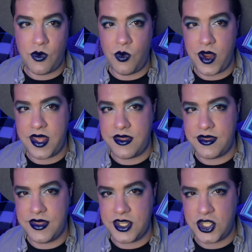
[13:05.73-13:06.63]
with
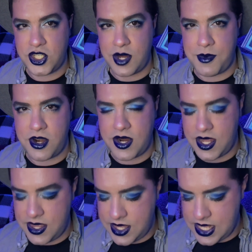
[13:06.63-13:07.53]
the shimmer
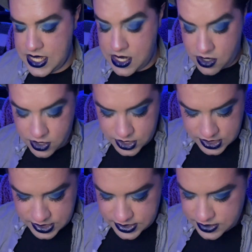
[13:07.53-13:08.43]
in the
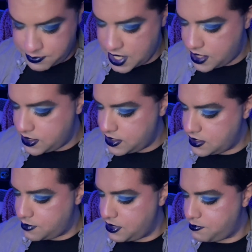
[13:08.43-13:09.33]
Hershey's palette.
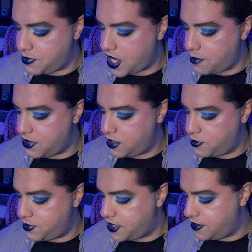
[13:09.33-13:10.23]
Let me pop it
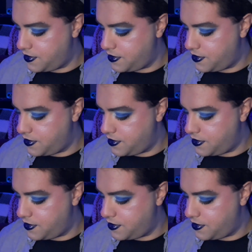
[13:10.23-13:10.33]
open.